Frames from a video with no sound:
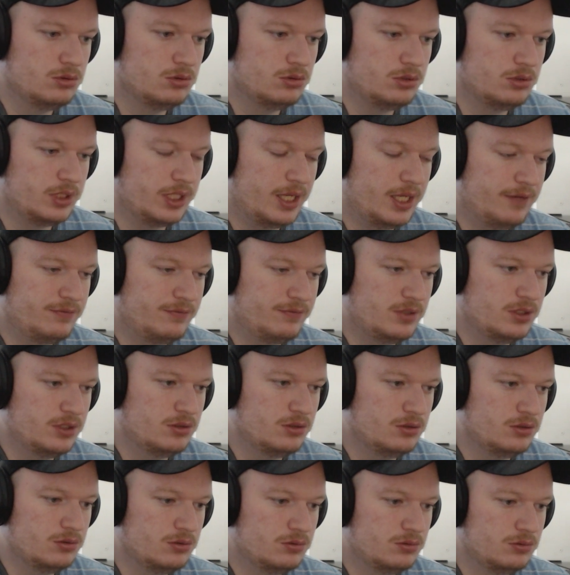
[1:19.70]
knight
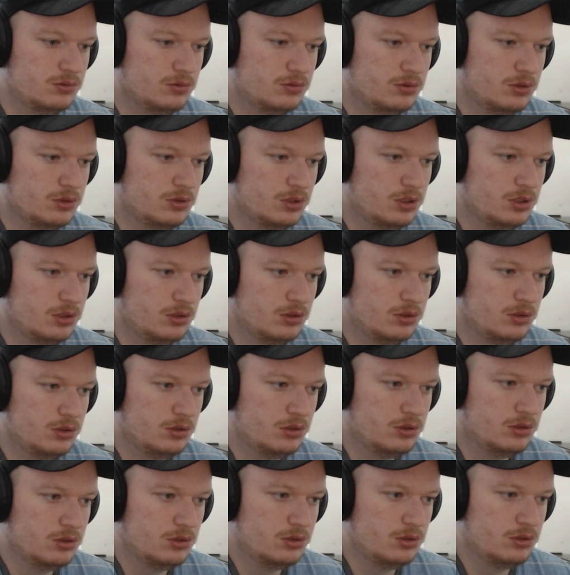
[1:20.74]
FD2,
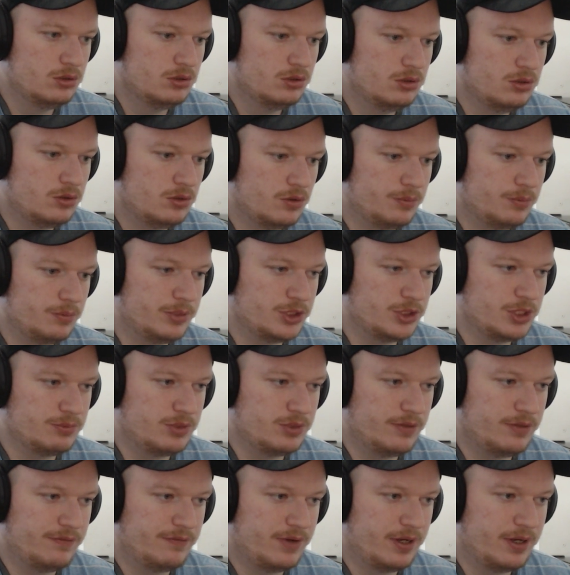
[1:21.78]
or bishop
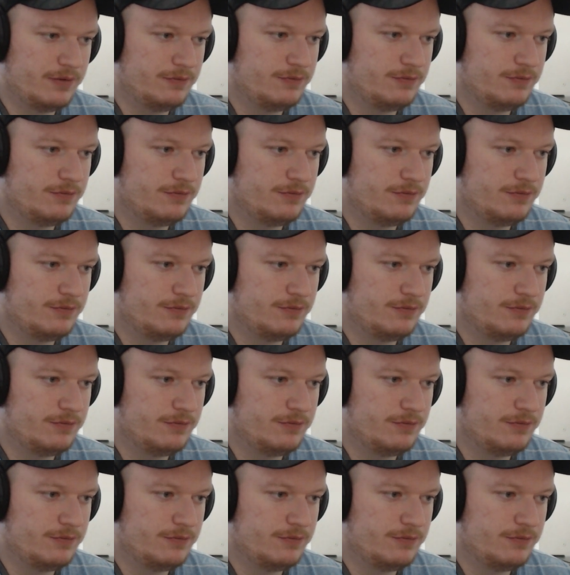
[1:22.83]
G5?